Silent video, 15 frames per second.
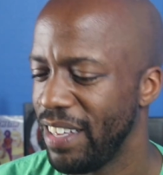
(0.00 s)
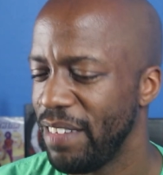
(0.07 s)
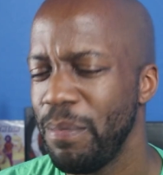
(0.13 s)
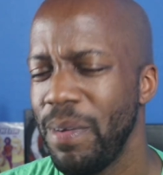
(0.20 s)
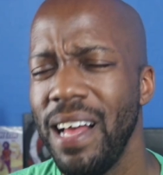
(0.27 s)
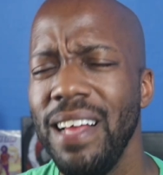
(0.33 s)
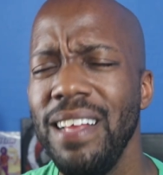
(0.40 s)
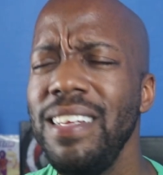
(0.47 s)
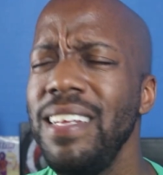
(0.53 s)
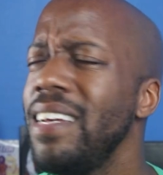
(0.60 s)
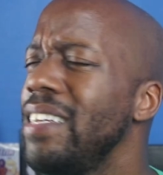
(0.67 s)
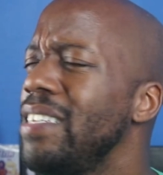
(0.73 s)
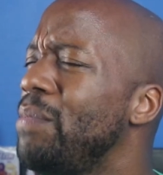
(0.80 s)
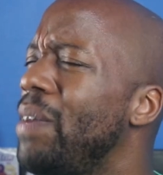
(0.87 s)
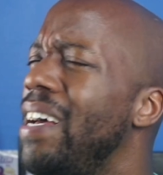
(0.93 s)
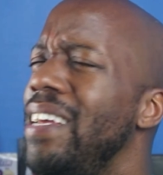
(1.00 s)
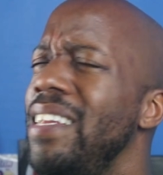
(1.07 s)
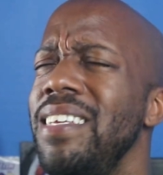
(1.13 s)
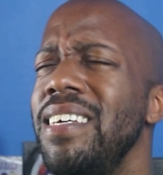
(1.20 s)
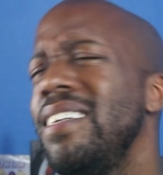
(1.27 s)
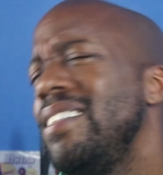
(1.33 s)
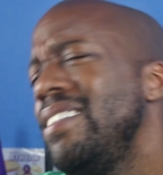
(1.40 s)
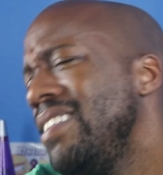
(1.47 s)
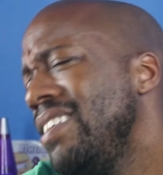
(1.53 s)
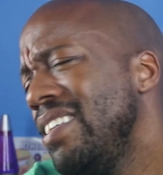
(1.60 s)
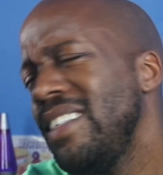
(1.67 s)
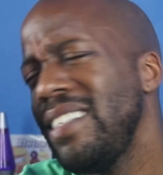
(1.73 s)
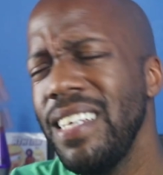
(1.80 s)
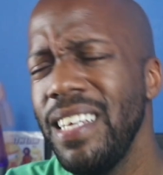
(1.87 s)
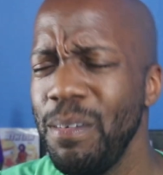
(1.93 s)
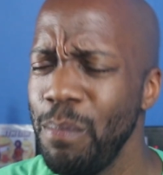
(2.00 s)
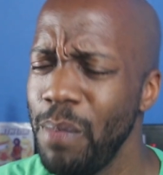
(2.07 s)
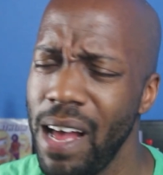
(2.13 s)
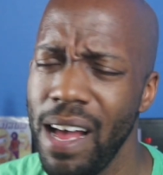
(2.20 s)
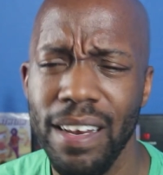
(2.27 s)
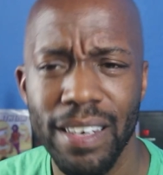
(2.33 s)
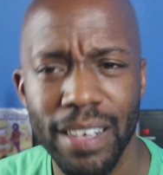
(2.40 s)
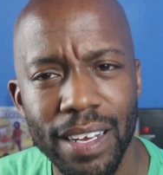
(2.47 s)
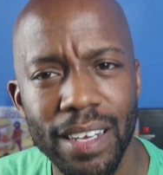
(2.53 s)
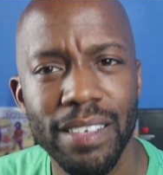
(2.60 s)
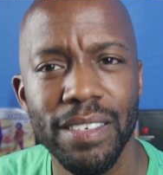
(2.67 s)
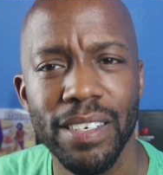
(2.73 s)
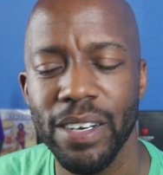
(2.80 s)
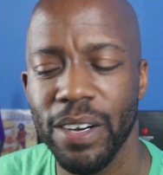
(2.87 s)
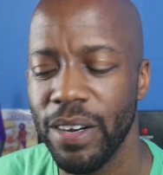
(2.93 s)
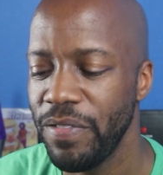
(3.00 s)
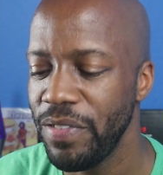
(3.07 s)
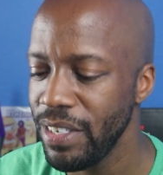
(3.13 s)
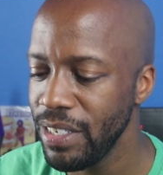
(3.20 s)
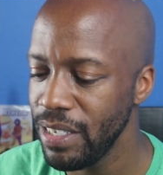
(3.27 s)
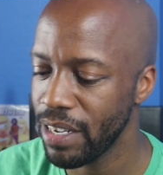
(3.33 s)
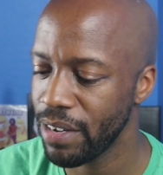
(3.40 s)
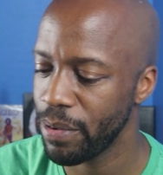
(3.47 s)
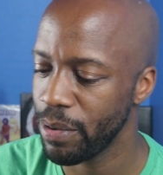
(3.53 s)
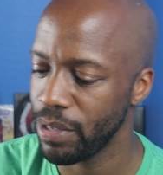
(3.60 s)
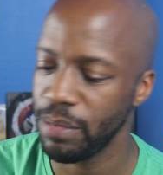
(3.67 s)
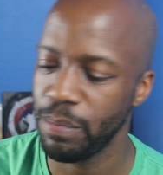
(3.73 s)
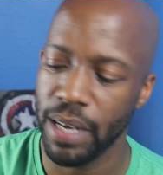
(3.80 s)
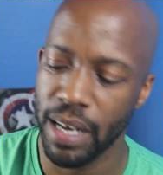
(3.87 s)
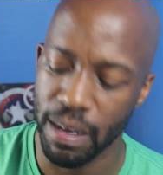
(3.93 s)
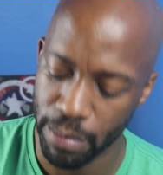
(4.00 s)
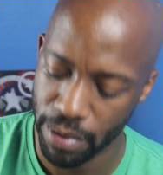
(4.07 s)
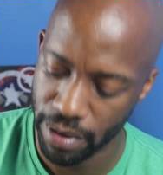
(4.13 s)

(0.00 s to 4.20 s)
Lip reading: My niggas, these ain't my niggas. Yo, if this nigga wrote this behind